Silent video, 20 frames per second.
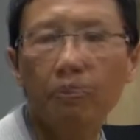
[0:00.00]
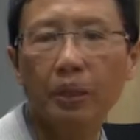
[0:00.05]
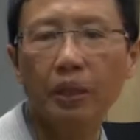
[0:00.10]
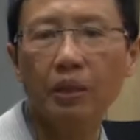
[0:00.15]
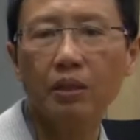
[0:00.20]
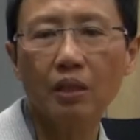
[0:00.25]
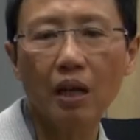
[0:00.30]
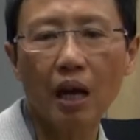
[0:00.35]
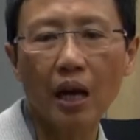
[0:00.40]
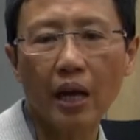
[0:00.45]

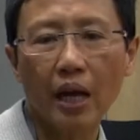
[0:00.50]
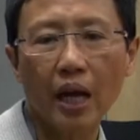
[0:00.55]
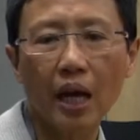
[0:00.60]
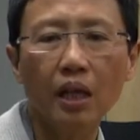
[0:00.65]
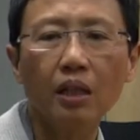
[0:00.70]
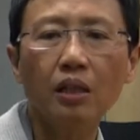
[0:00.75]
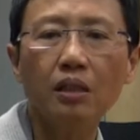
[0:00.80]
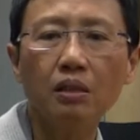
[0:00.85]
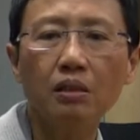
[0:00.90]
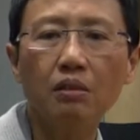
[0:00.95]
But I
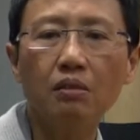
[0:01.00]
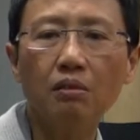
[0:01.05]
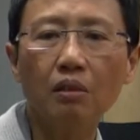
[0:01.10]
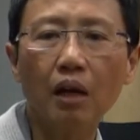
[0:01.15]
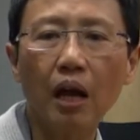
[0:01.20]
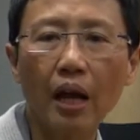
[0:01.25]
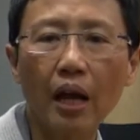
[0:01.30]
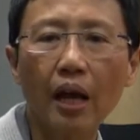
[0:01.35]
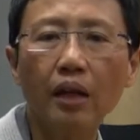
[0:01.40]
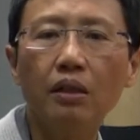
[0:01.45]

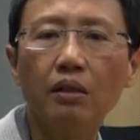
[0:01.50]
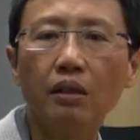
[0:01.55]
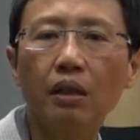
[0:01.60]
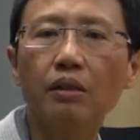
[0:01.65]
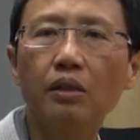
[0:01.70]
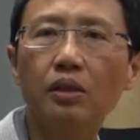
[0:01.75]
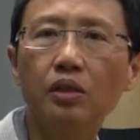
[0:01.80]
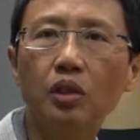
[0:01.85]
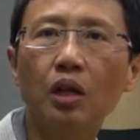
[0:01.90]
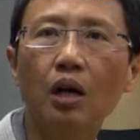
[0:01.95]
had
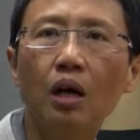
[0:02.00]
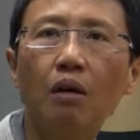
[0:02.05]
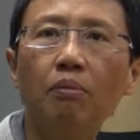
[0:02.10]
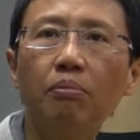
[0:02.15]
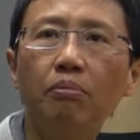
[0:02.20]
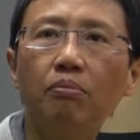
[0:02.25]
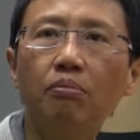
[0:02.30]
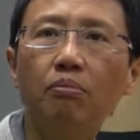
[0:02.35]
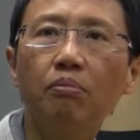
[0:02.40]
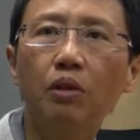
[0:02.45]
another
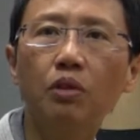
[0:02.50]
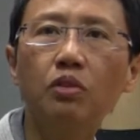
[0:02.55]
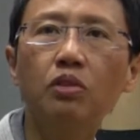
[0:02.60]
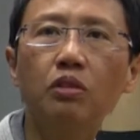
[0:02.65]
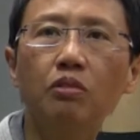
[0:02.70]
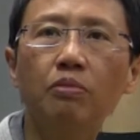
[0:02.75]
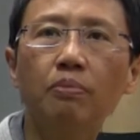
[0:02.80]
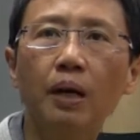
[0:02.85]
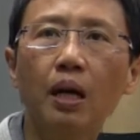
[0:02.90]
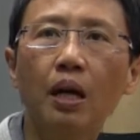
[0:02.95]
job
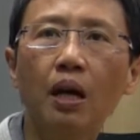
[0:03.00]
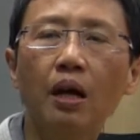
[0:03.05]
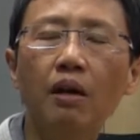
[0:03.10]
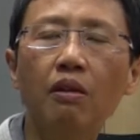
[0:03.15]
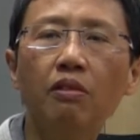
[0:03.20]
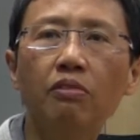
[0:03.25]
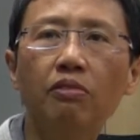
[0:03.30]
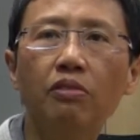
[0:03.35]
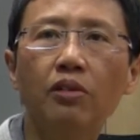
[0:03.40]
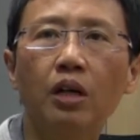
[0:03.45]
most of my
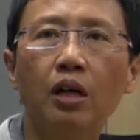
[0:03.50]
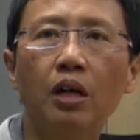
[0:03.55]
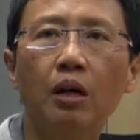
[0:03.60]
life.